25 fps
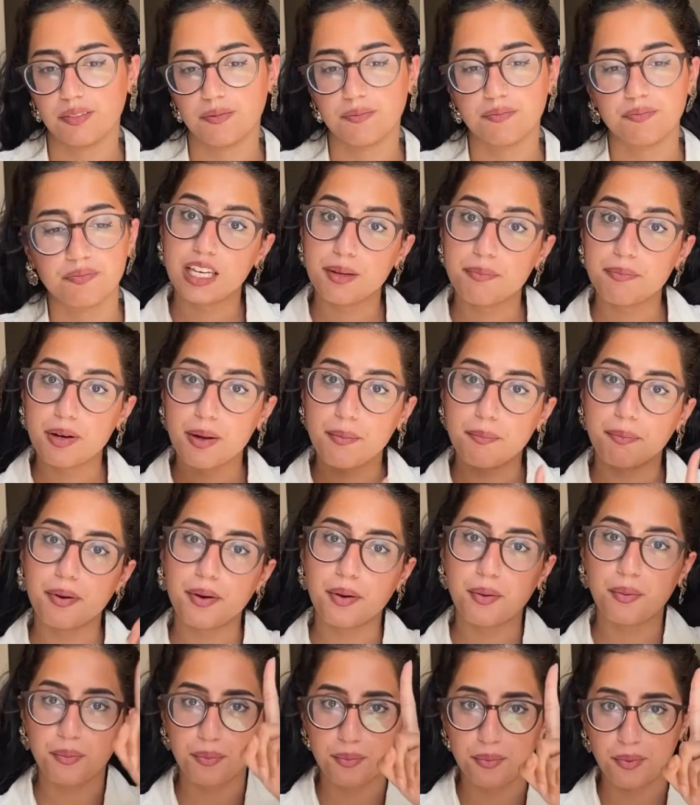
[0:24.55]
Tip number
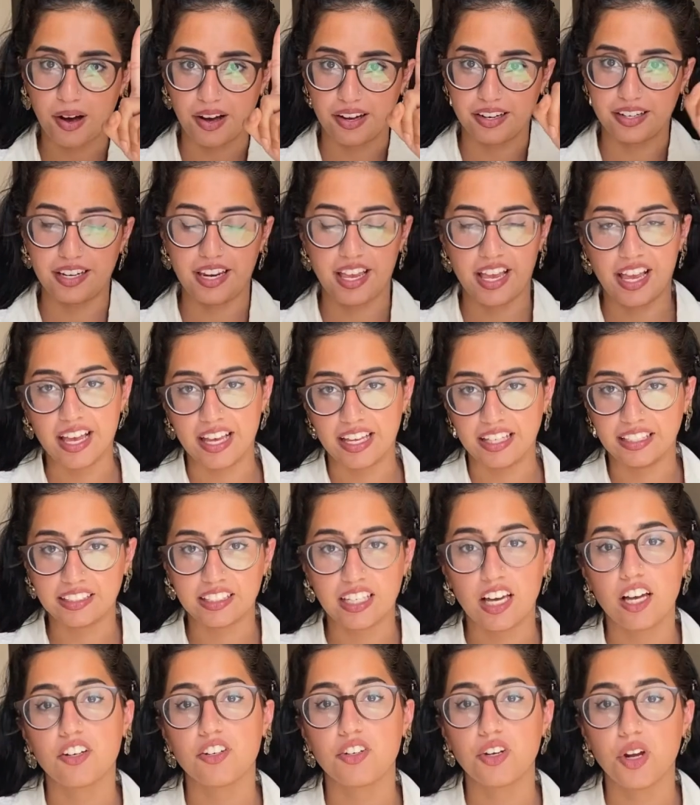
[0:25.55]
1 is
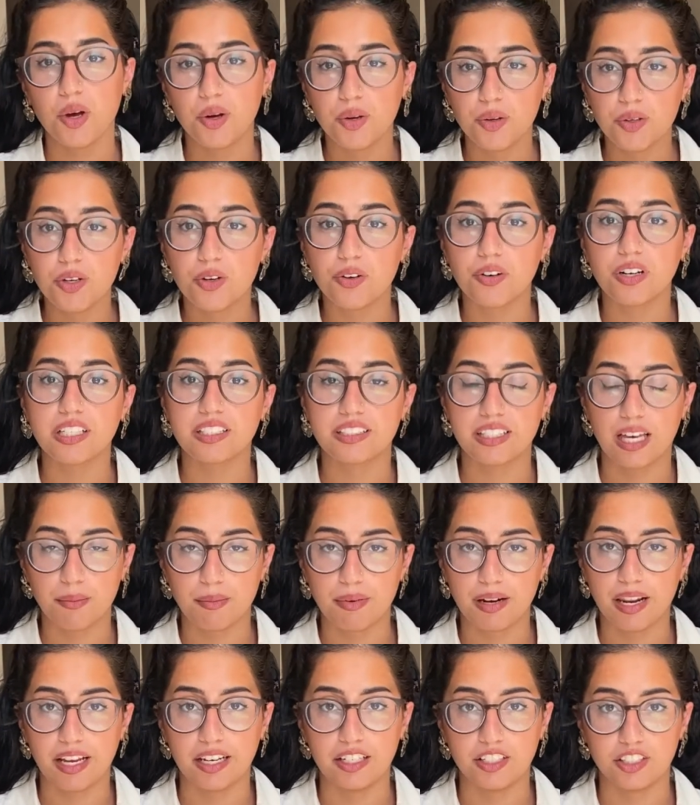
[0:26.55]
know your
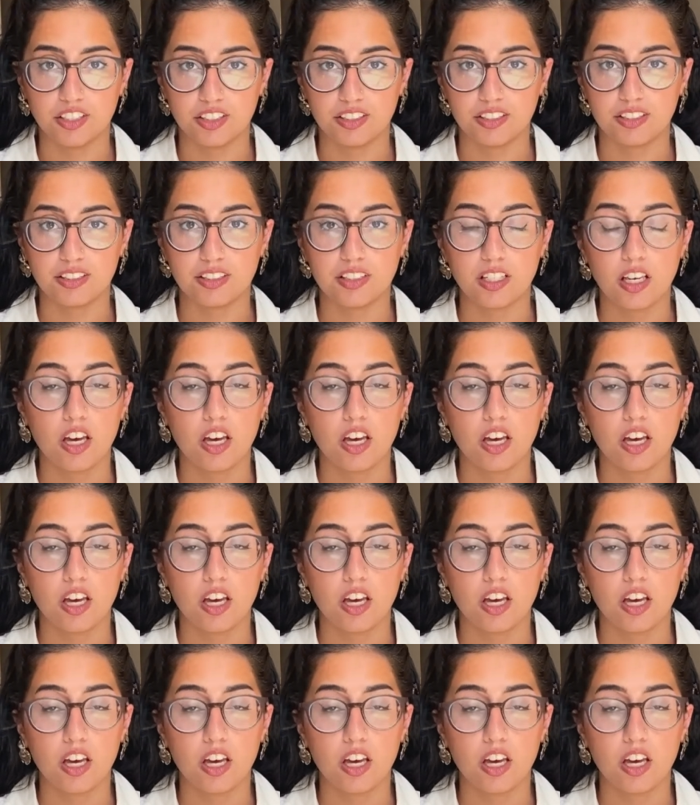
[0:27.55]
examinations.